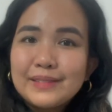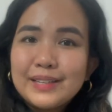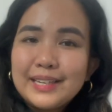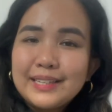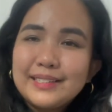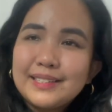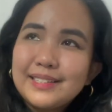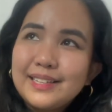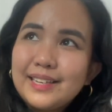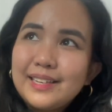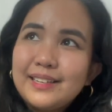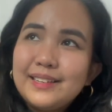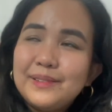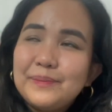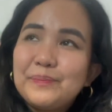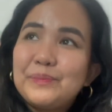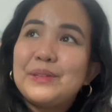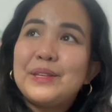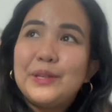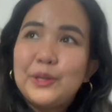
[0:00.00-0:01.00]
and say,
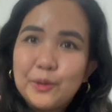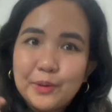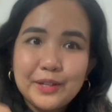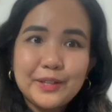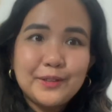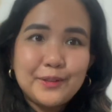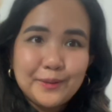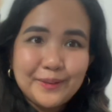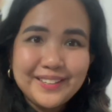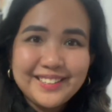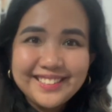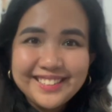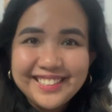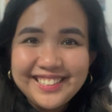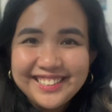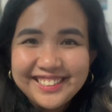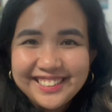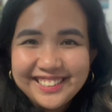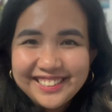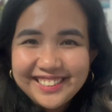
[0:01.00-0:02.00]
you can do
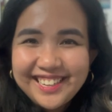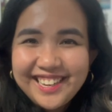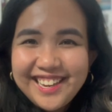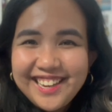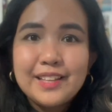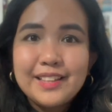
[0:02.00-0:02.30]
it.